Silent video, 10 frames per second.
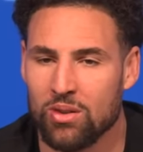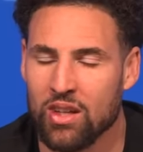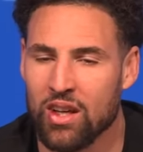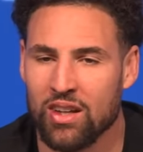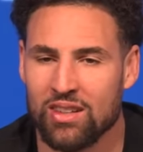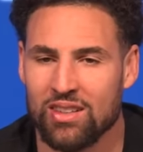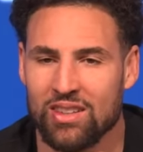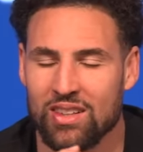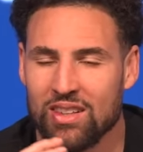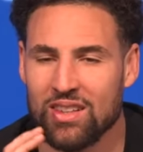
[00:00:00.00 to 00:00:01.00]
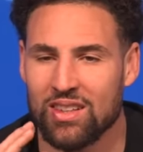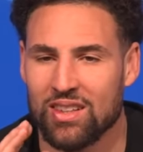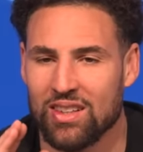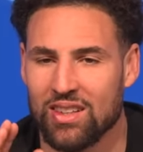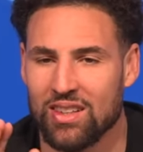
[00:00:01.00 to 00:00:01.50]
You can't
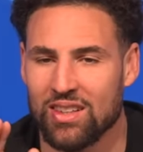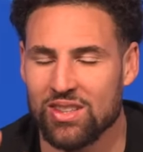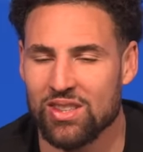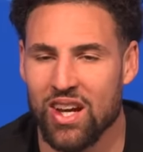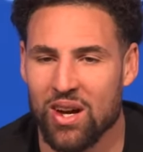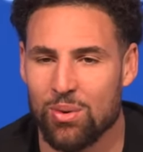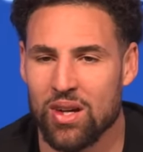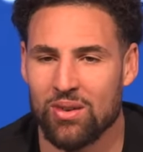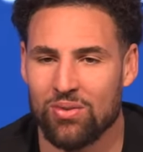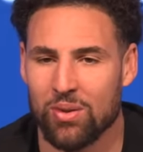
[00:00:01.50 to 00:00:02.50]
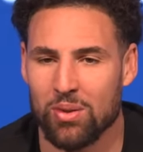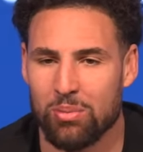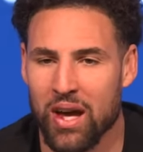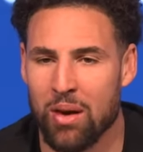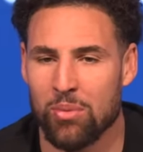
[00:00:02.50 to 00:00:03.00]
shy away from the
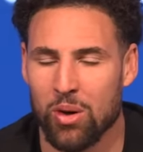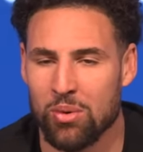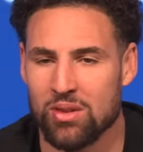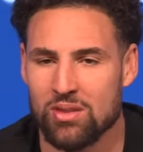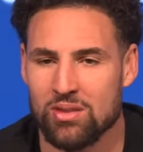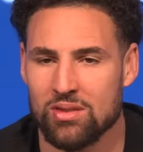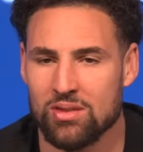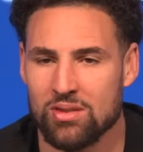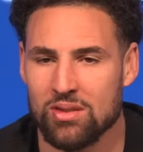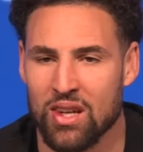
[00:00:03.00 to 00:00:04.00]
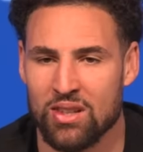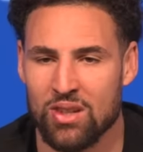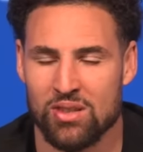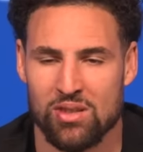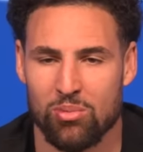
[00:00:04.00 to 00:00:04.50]
bad moments and
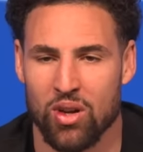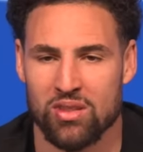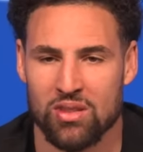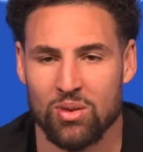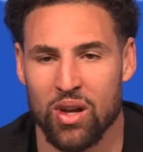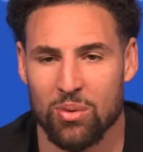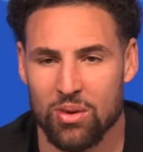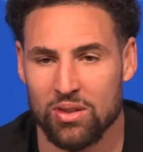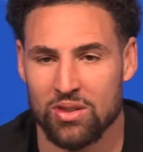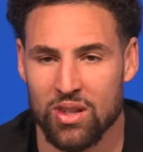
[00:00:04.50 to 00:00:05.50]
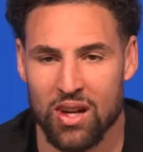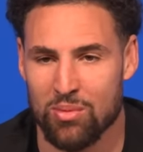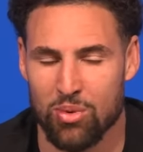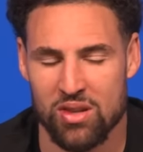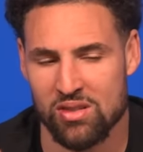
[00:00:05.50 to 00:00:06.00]
just embrace the great ones. You got to
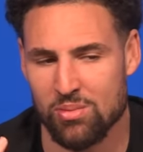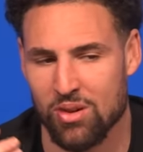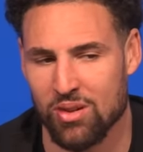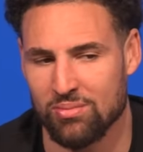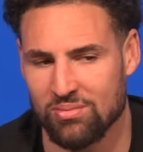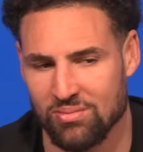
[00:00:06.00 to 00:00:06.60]
embrace them all.